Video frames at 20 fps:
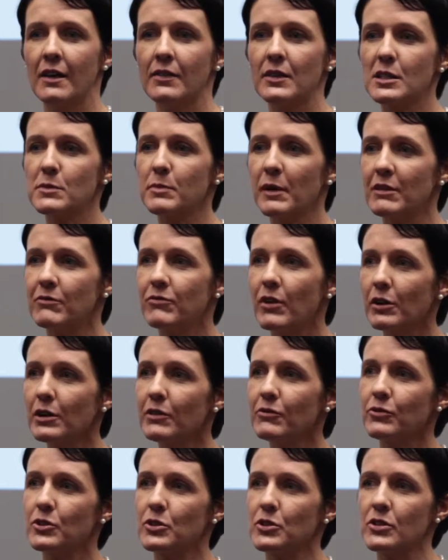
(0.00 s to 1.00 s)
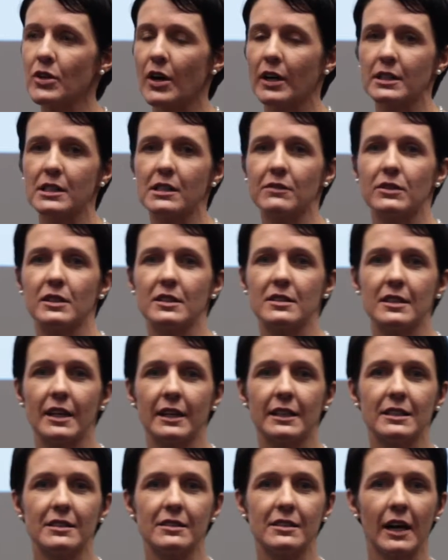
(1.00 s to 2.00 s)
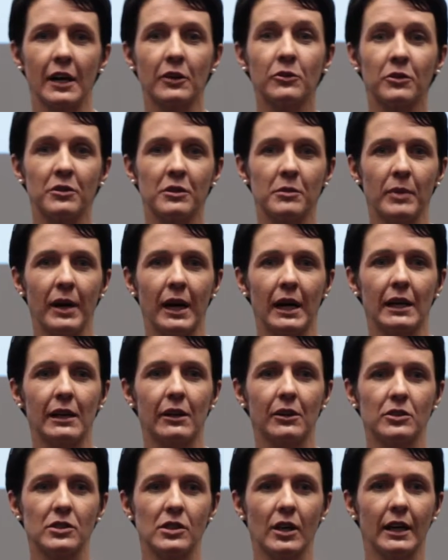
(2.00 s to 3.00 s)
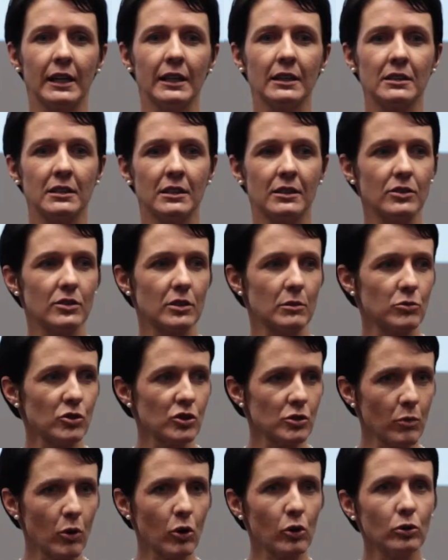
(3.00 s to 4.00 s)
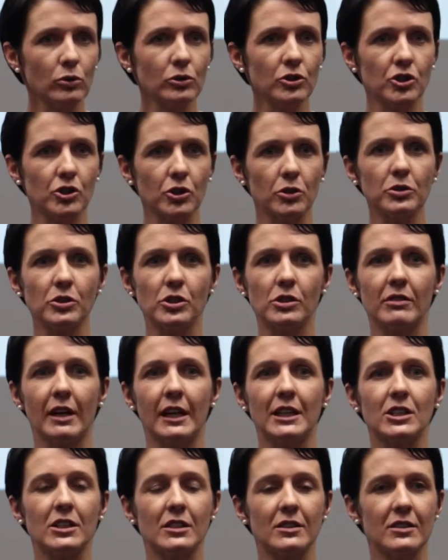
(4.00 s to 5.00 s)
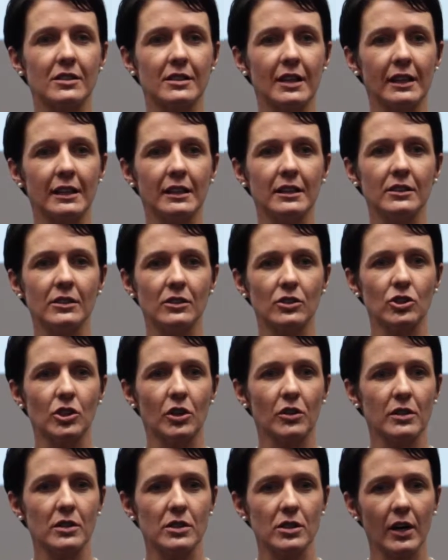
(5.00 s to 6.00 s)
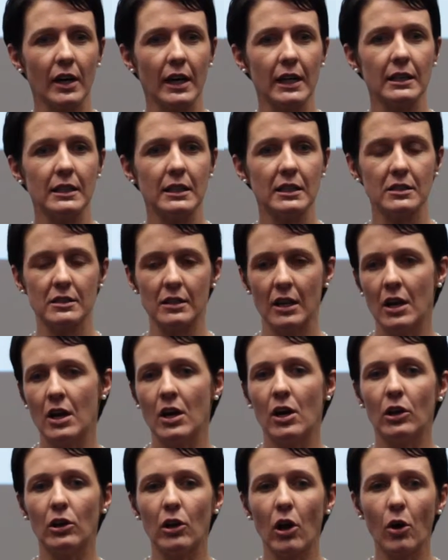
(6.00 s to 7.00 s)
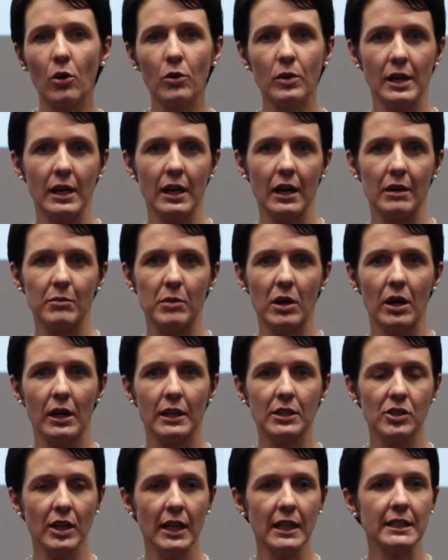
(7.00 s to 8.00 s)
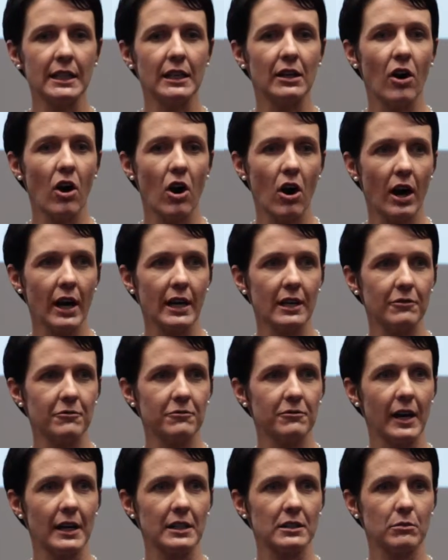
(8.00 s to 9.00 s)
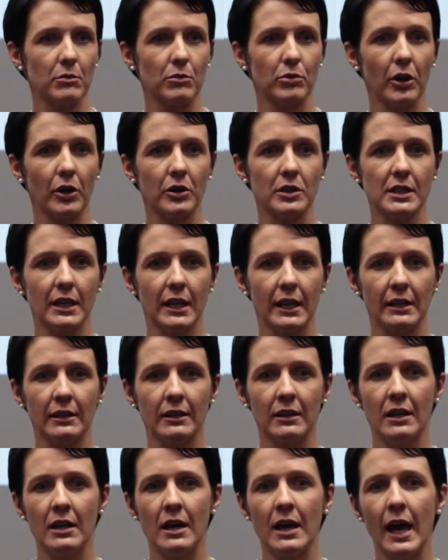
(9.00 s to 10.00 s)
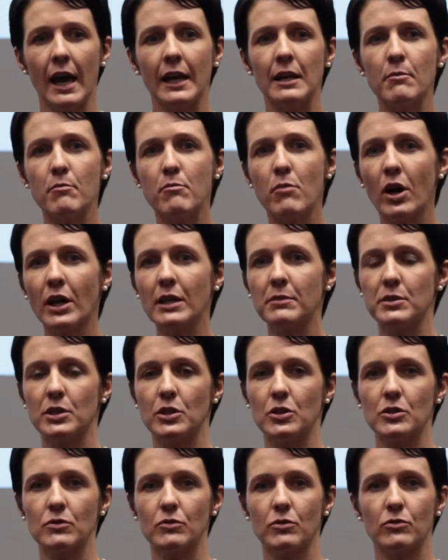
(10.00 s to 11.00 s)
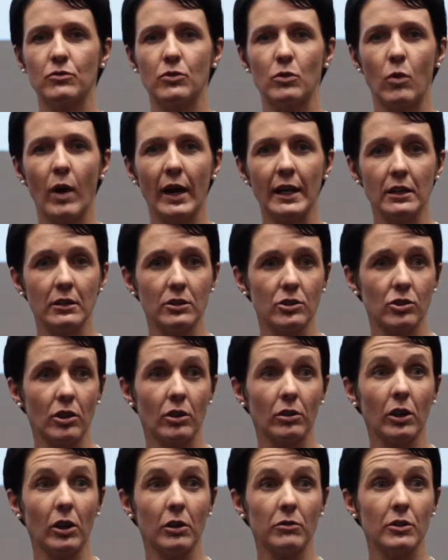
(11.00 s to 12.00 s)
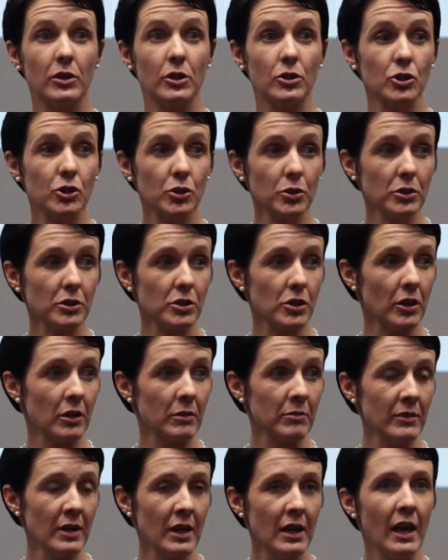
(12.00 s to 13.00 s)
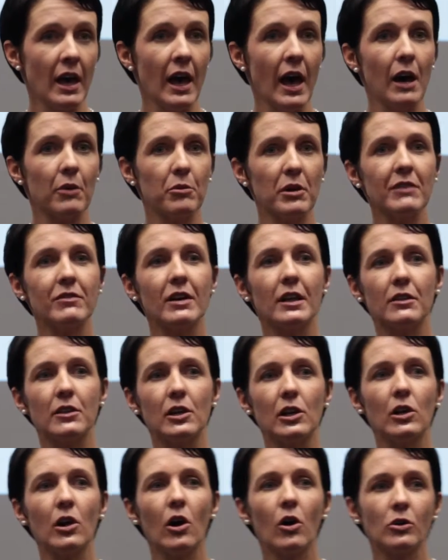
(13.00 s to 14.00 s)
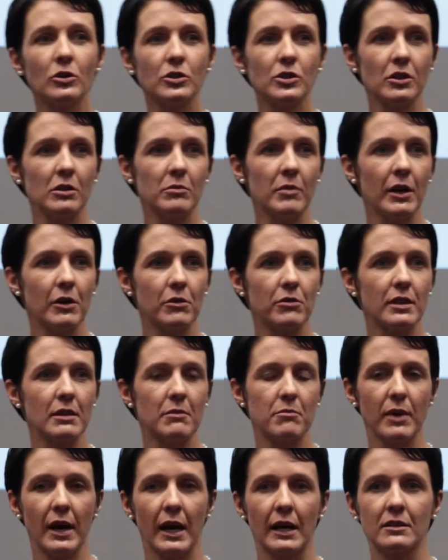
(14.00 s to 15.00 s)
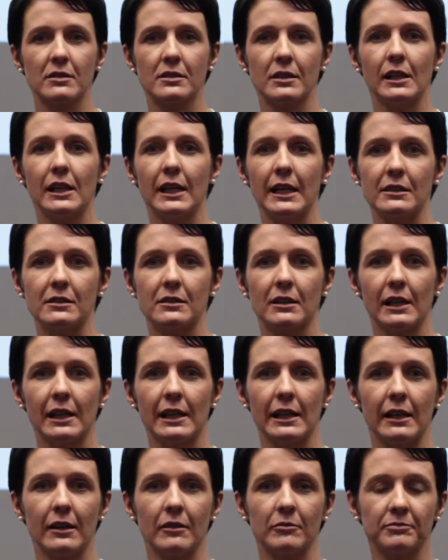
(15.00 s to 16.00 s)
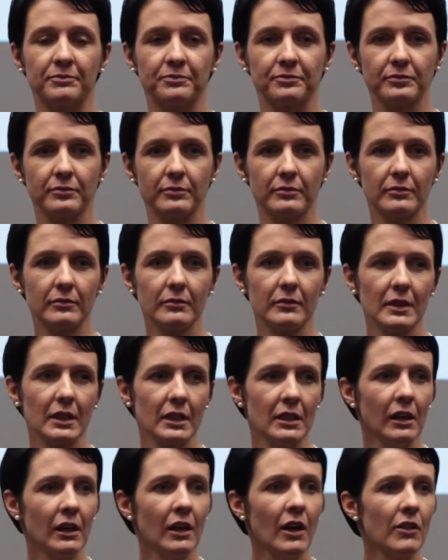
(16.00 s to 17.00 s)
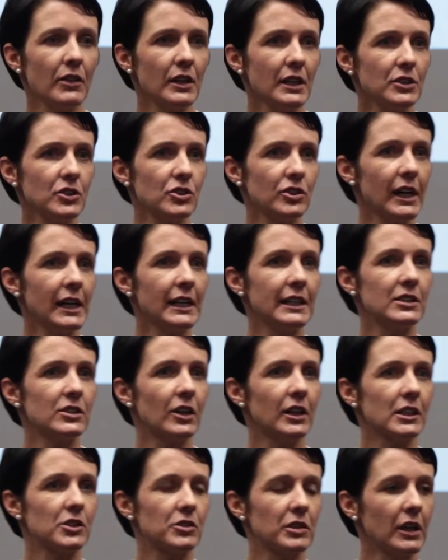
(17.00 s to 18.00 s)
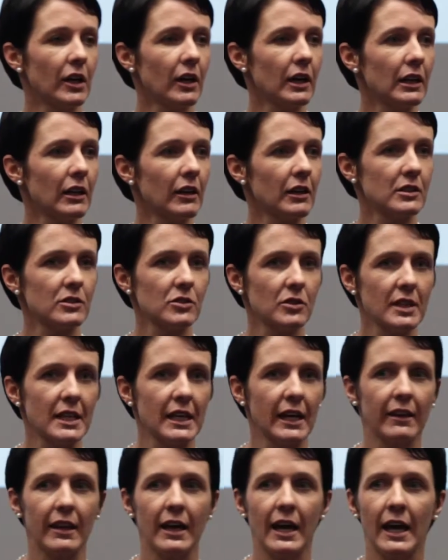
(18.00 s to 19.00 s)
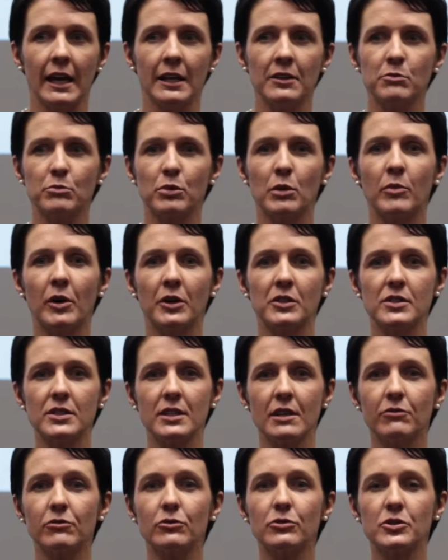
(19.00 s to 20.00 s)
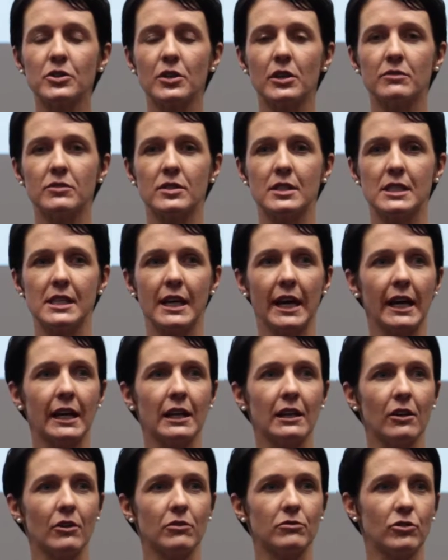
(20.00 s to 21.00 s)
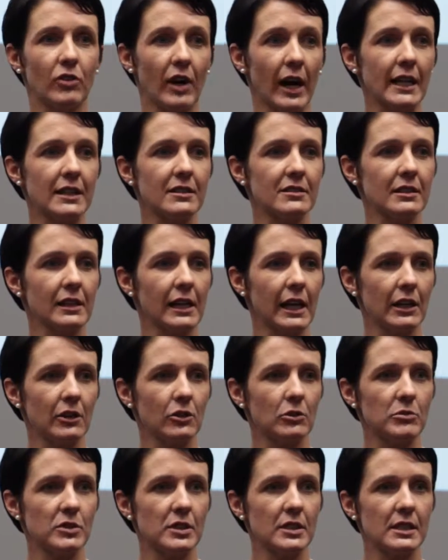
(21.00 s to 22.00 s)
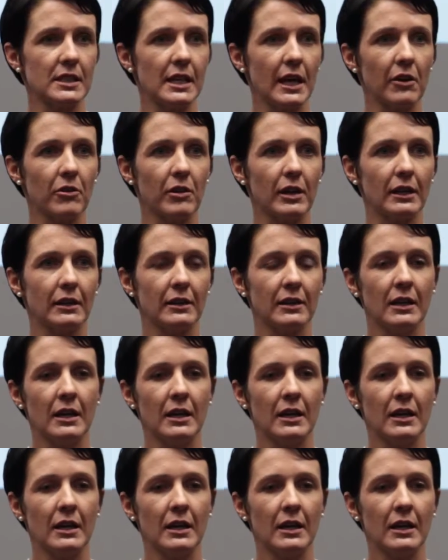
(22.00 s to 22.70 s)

There's been very few scientific studies done on the paleo diet. Some small, short duration studies show the diet is low in carbohydrate and high in fat and protein. And it might be useful for weight control over the short term. However, the long-term health impacts are less clear. The Australian Dietary Guidelines, on the other hand, promote several serves a day of grains, legumes and dairy.